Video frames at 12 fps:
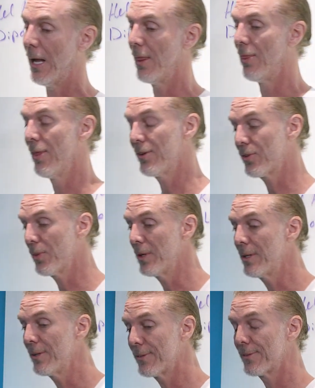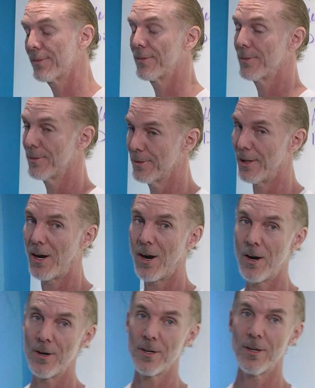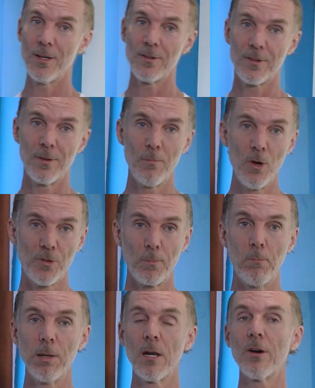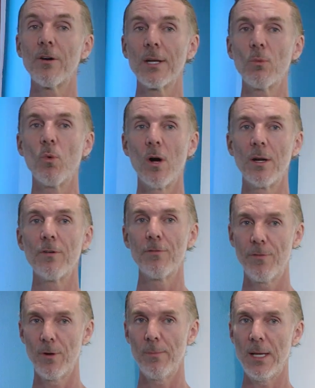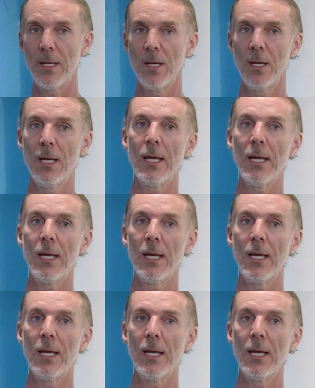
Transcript: this one is the most blurry one for me,